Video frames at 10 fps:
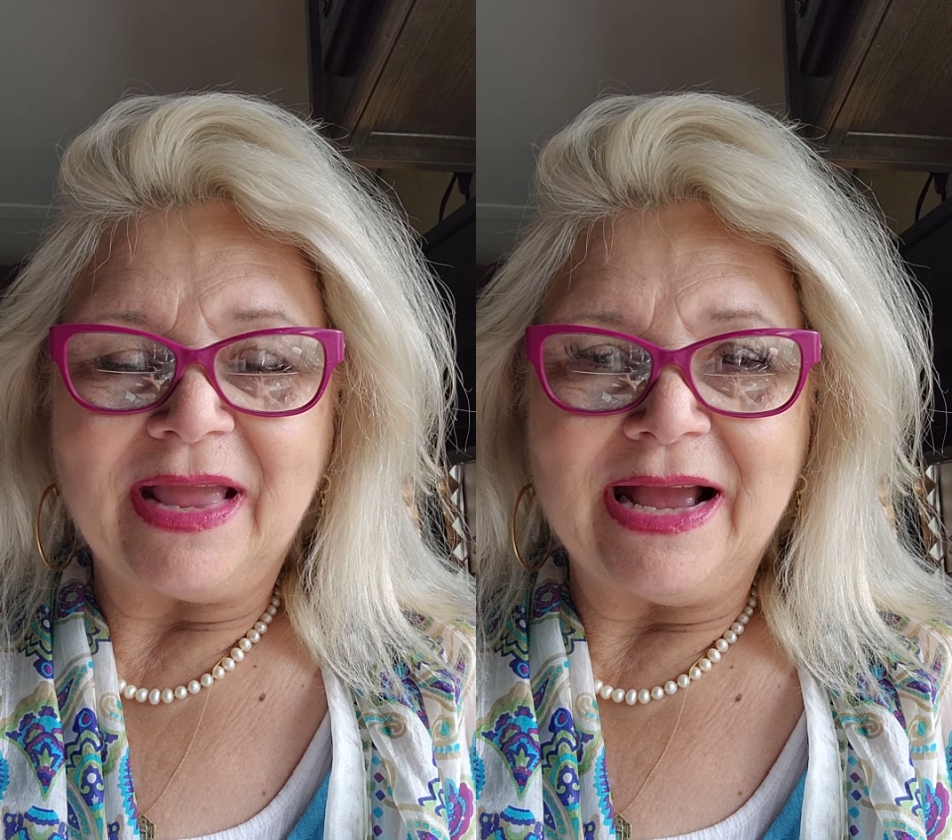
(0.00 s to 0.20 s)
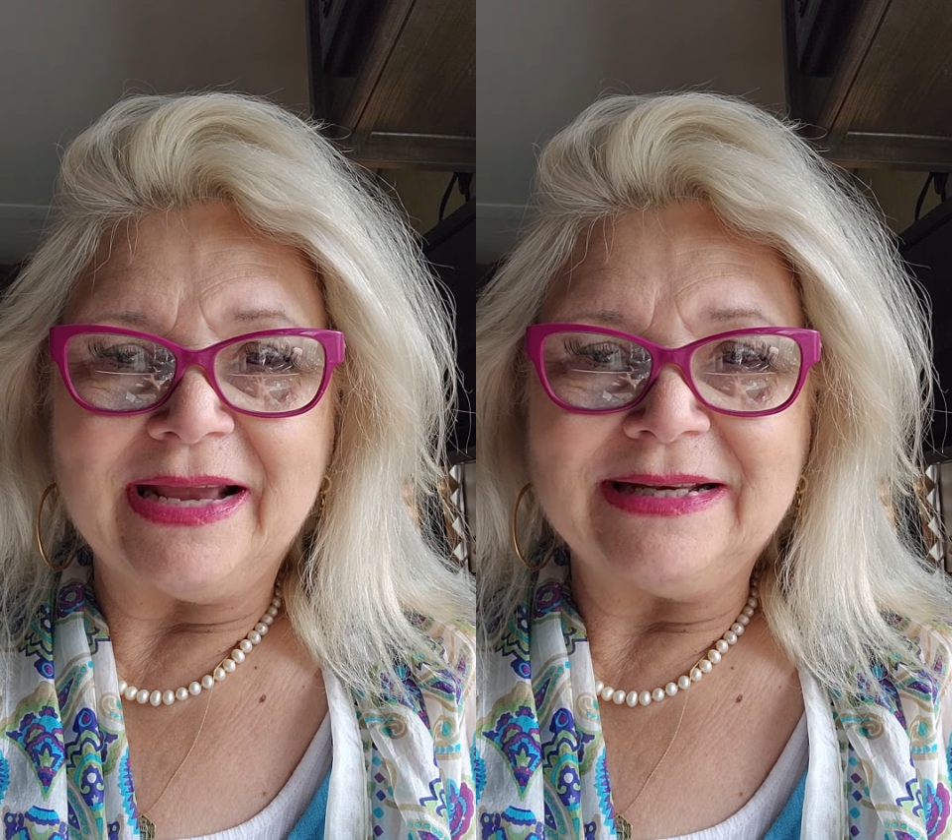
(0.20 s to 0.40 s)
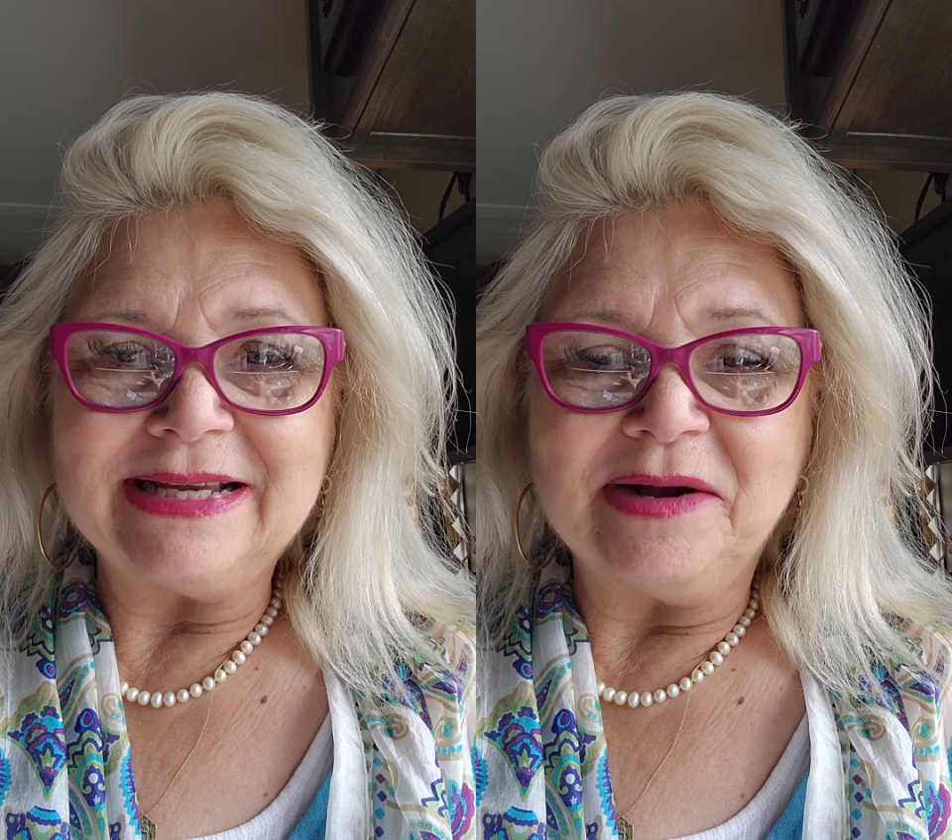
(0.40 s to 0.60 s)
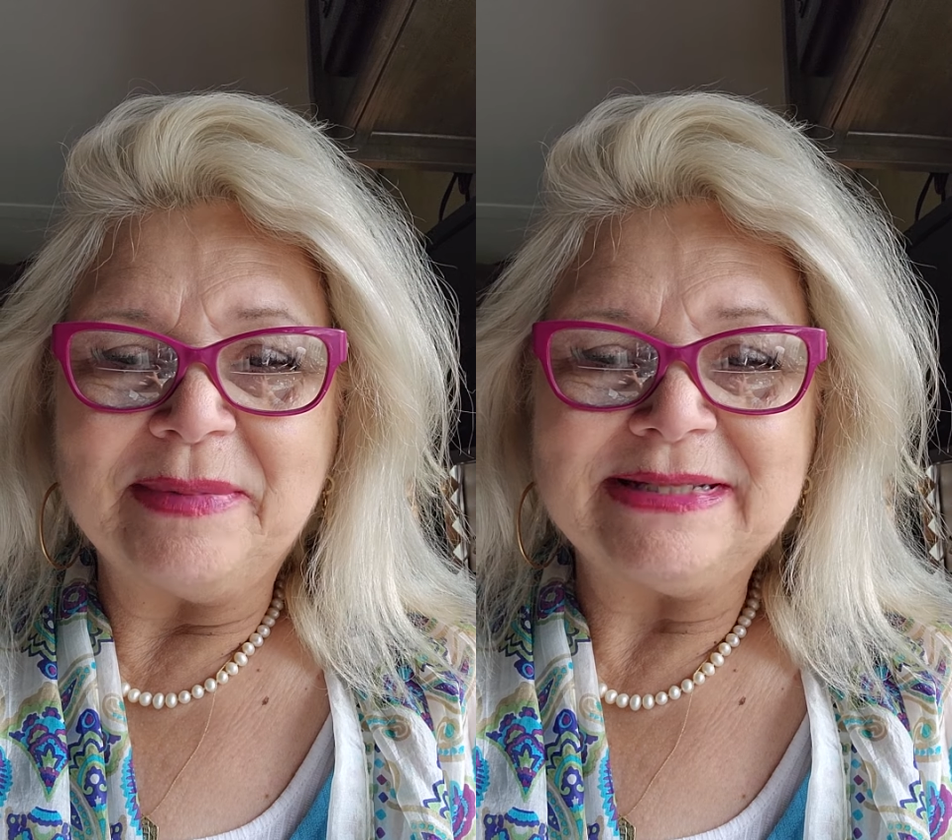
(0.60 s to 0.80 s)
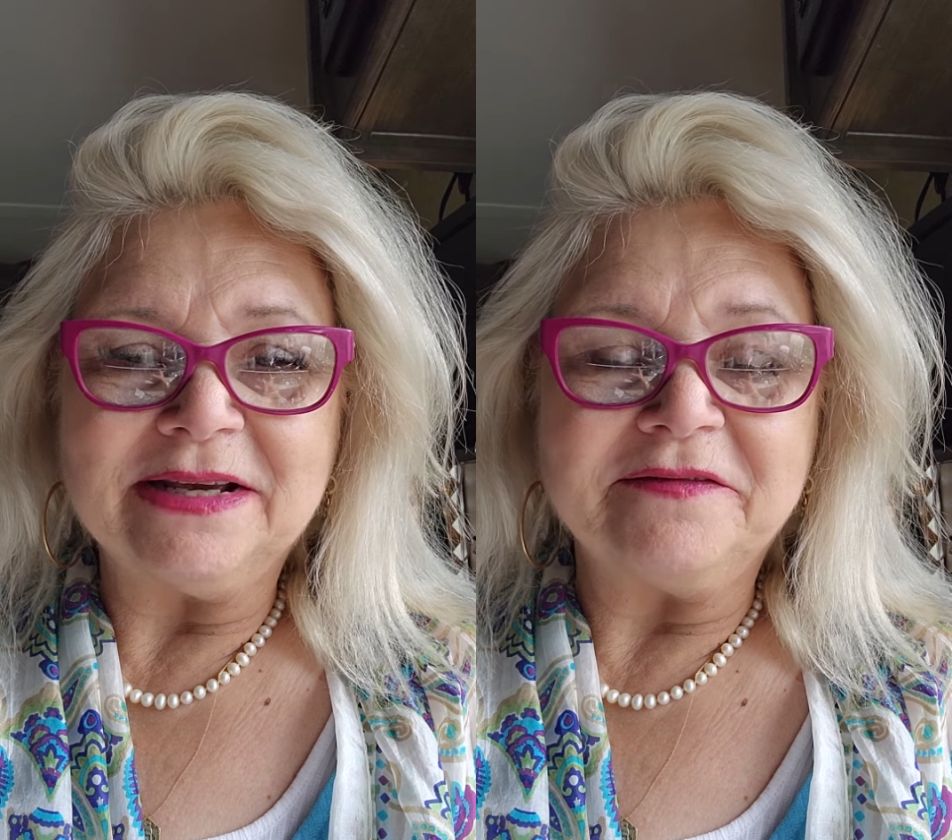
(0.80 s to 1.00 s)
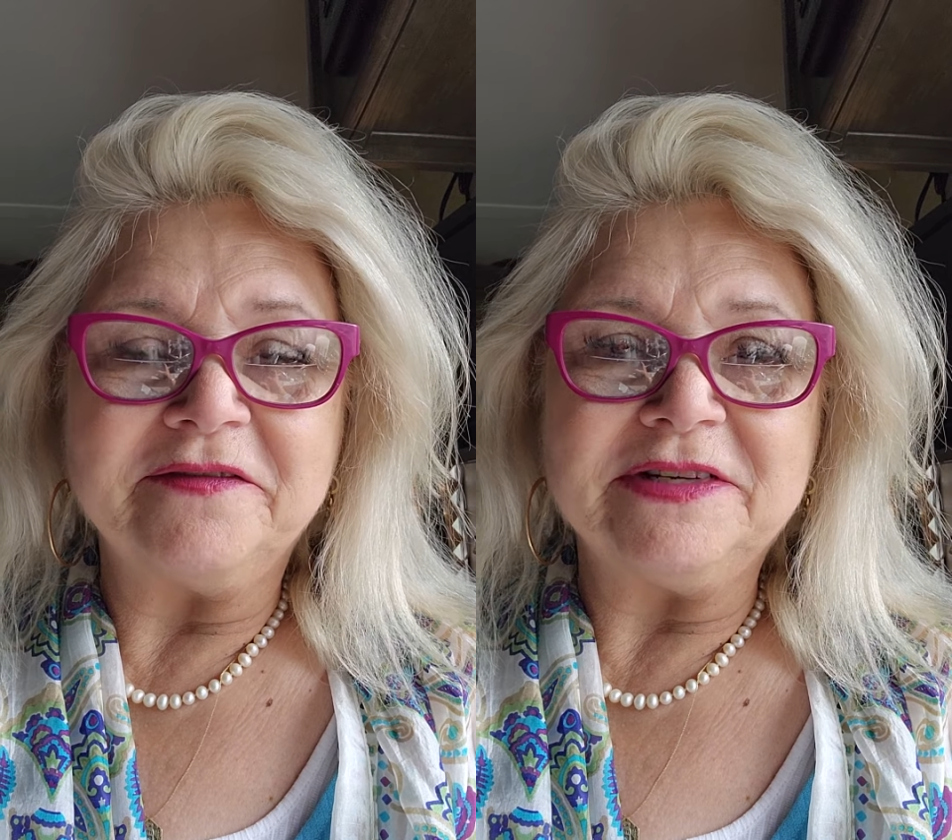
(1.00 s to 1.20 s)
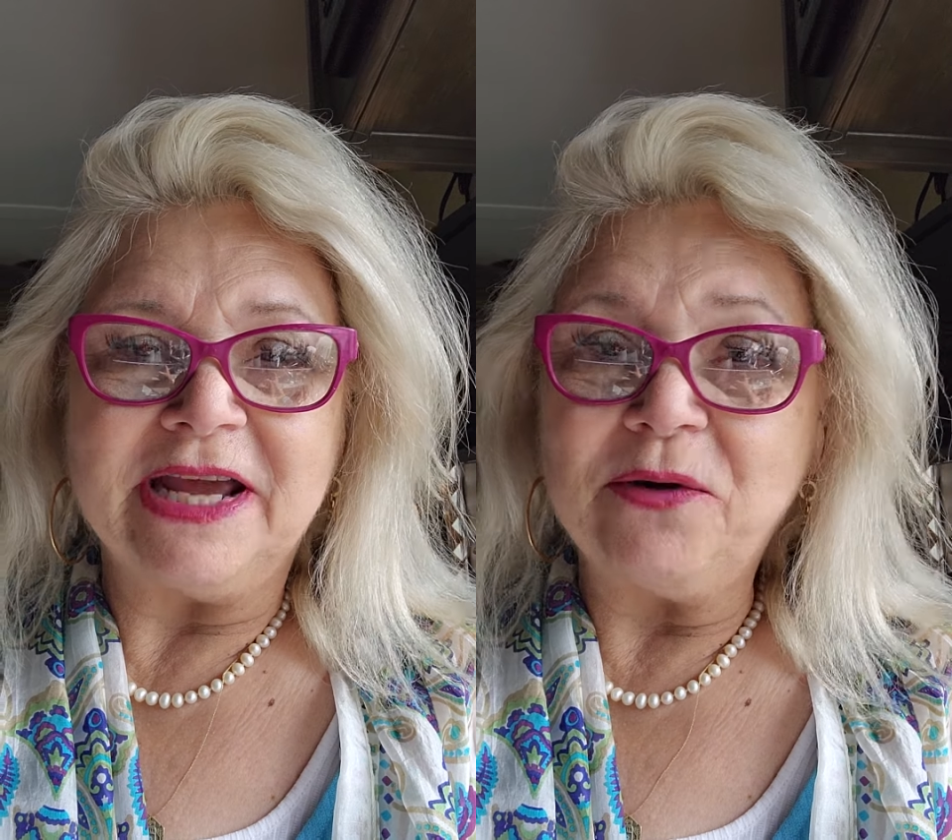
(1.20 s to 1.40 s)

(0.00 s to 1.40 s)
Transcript: I tell myself every day,